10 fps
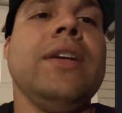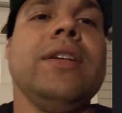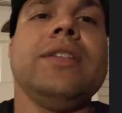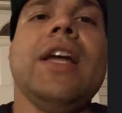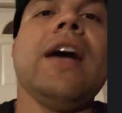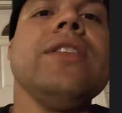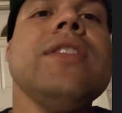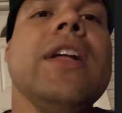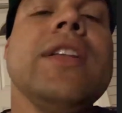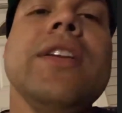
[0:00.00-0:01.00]

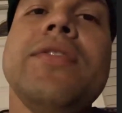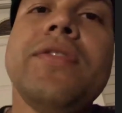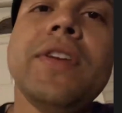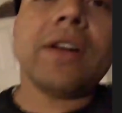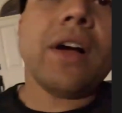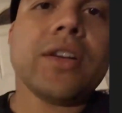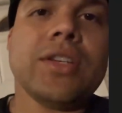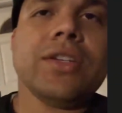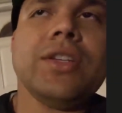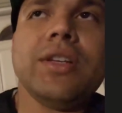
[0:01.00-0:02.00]
There's nothing to feed
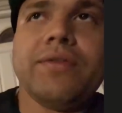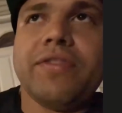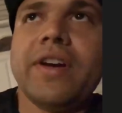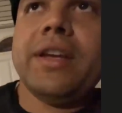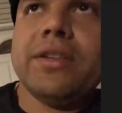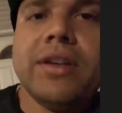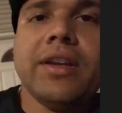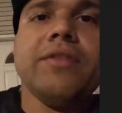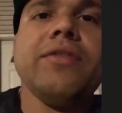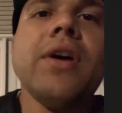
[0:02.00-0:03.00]
oxygen. Fire is
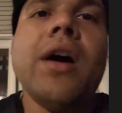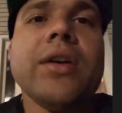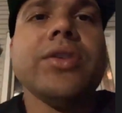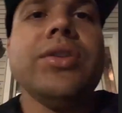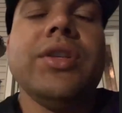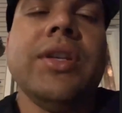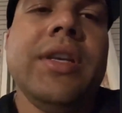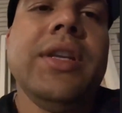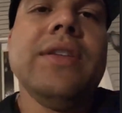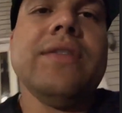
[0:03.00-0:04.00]
looking for oxygen.
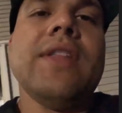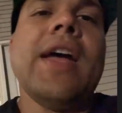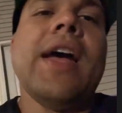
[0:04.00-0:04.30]
It needs that.